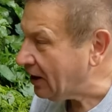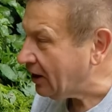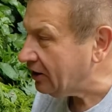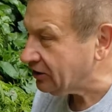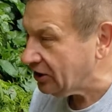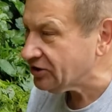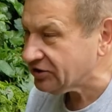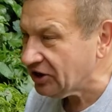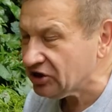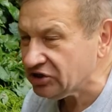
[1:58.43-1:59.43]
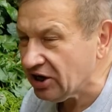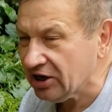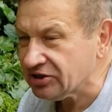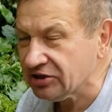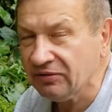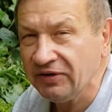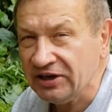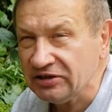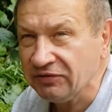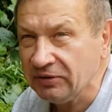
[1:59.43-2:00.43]
In East Asia, it's
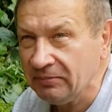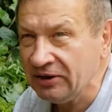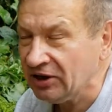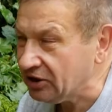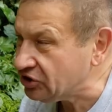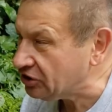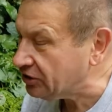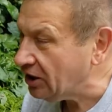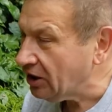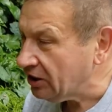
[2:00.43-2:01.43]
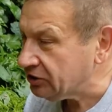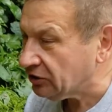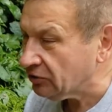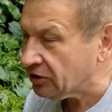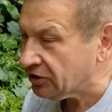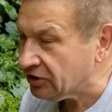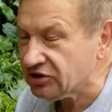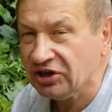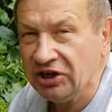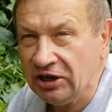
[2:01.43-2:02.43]
invasive in many regions, including the
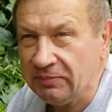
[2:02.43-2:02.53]
ski